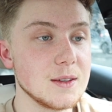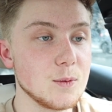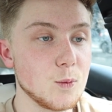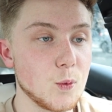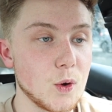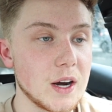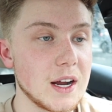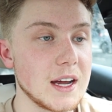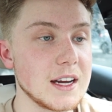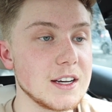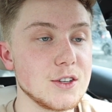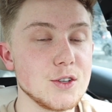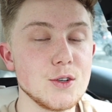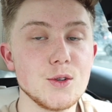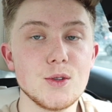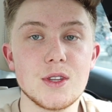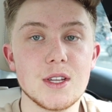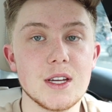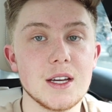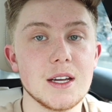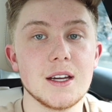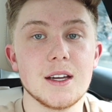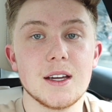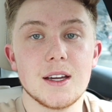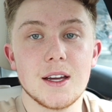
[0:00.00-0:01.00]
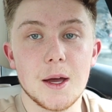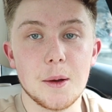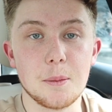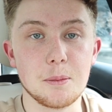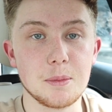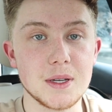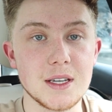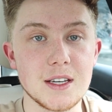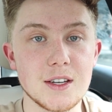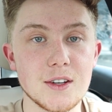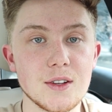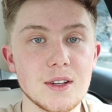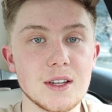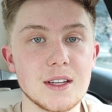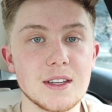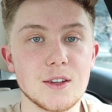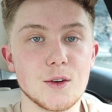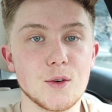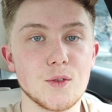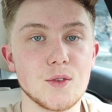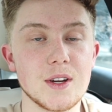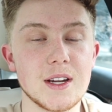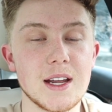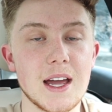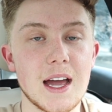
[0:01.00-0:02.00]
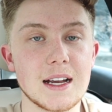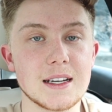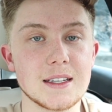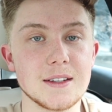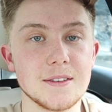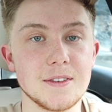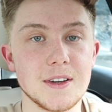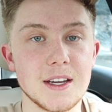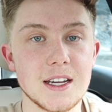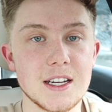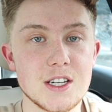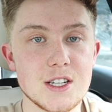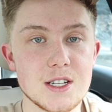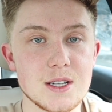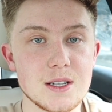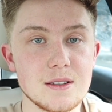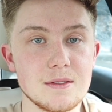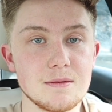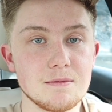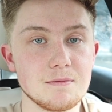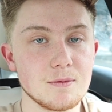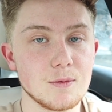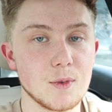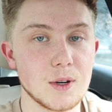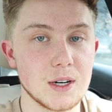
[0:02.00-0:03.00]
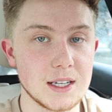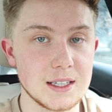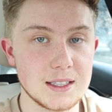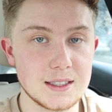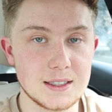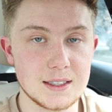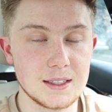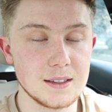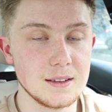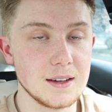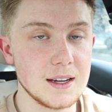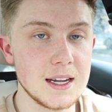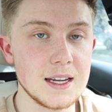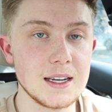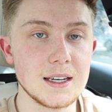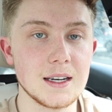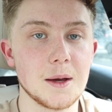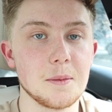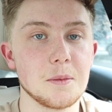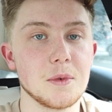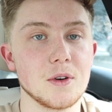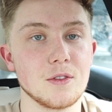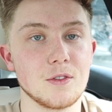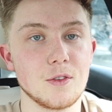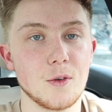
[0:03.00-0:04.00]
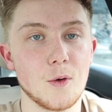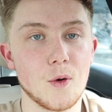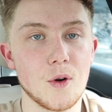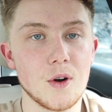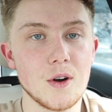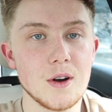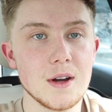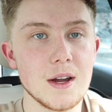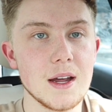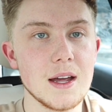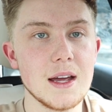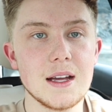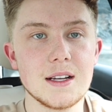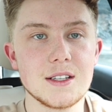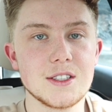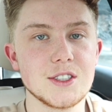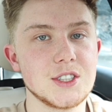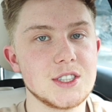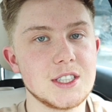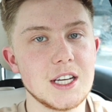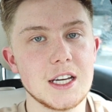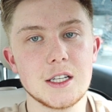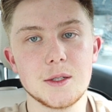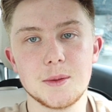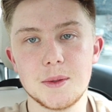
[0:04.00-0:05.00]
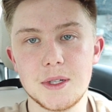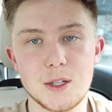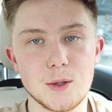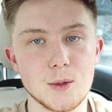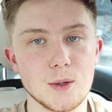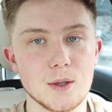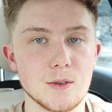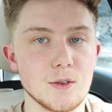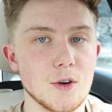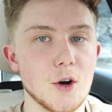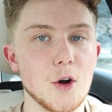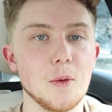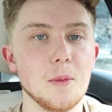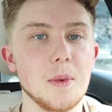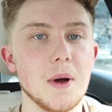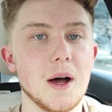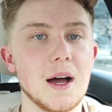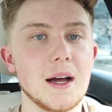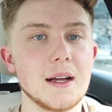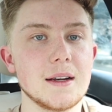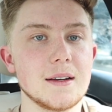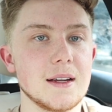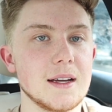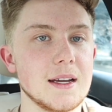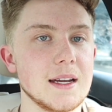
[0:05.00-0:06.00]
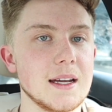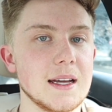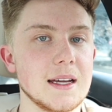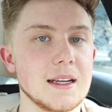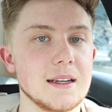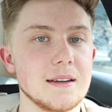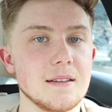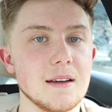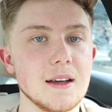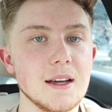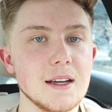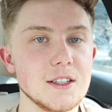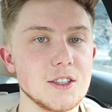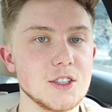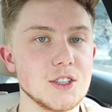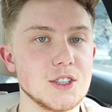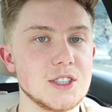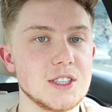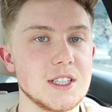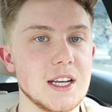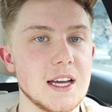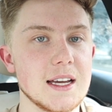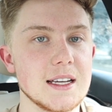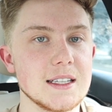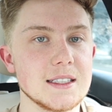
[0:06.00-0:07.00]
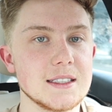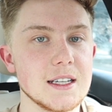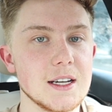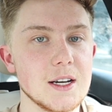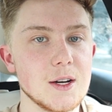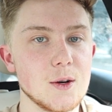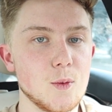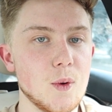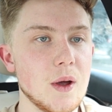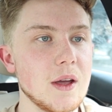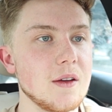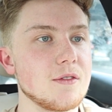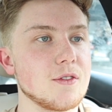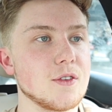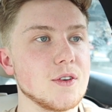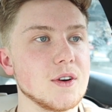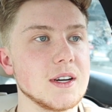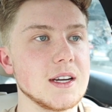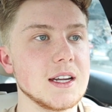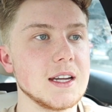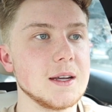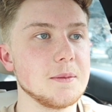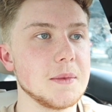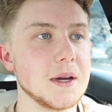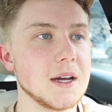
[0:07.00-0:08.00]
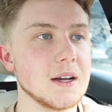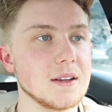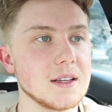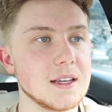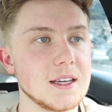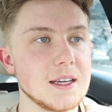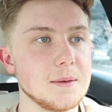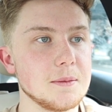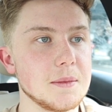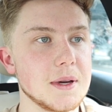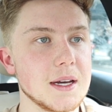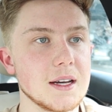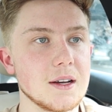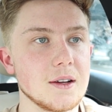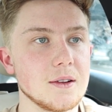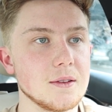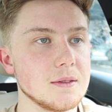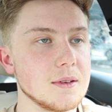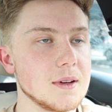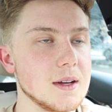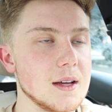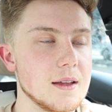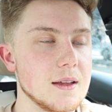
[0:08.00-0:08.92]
when I do the appeal and the reactivation, when I hit number four, just takes me to a robot and just says, wait for an email, email